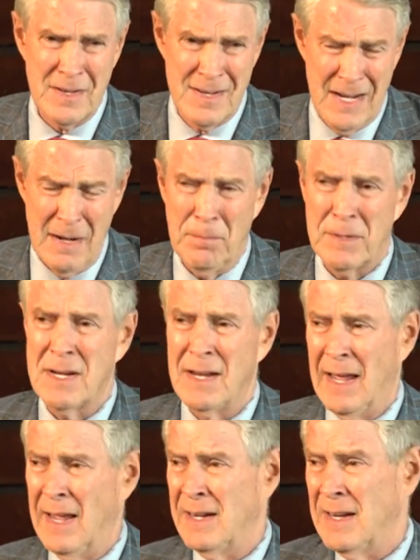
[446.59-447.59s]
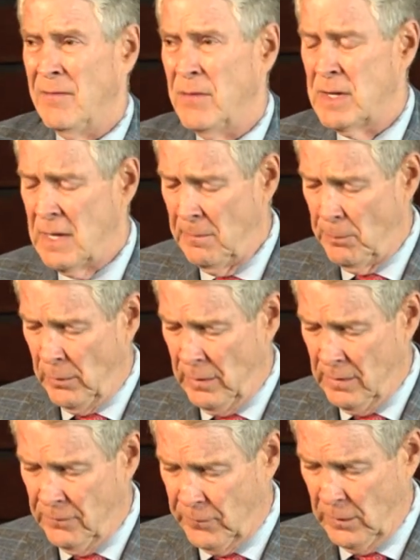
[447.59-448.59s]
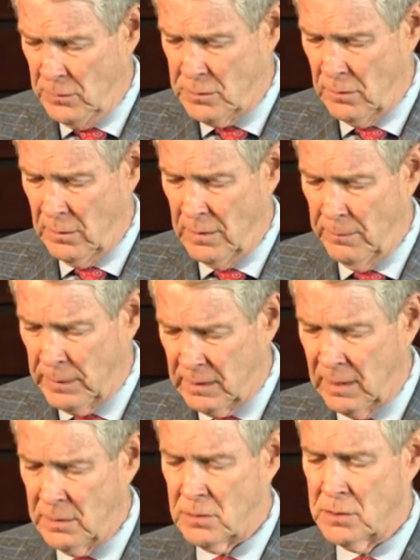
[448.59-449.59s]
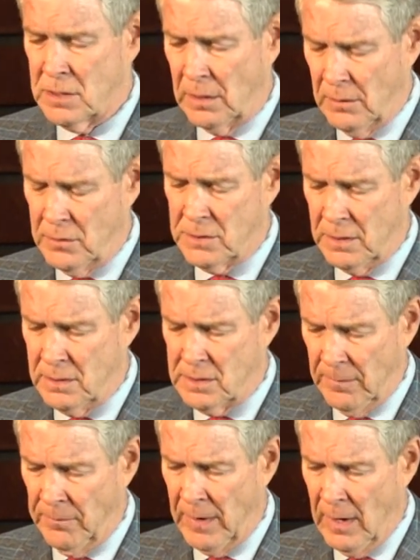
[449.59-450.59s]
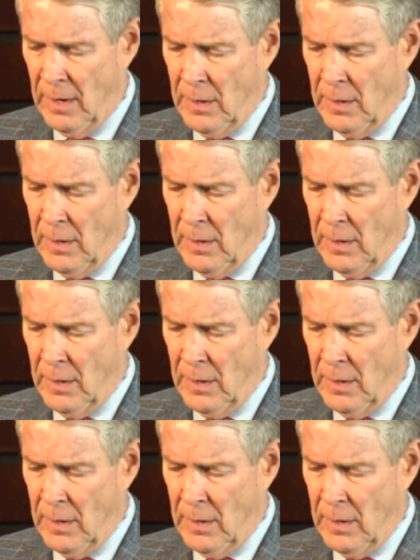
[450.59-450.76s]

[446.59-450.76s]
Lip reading: deep today and even deeper in the future, the potential solutions and